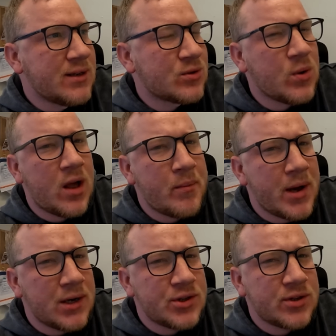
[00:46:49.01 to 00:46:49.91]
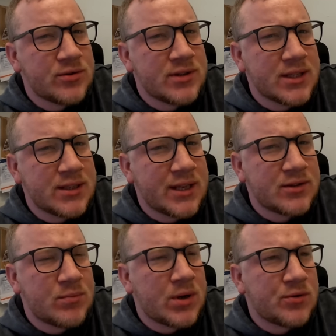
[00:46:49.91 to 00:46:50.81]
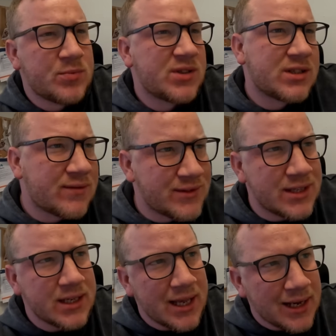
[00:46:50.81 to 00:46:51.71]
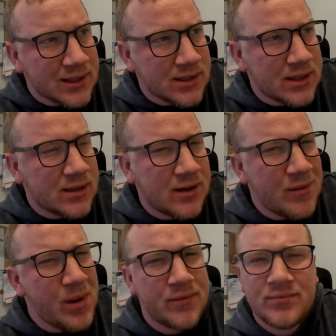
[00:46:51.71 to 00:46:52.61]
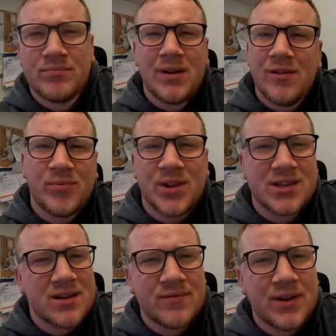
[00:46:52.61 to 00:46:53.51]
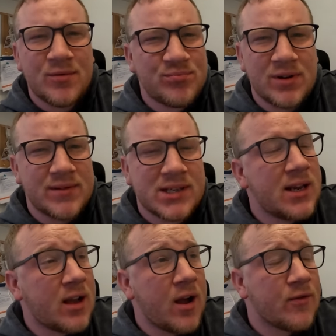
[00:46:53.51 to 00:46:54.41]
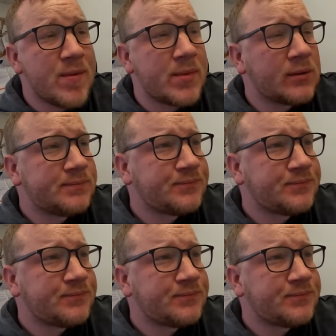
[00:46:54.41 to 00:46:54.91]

It's quite high mileage, 160,000 miles, but it's a 7-seat Galaxy. I might have put this in a video previously, I can't remember.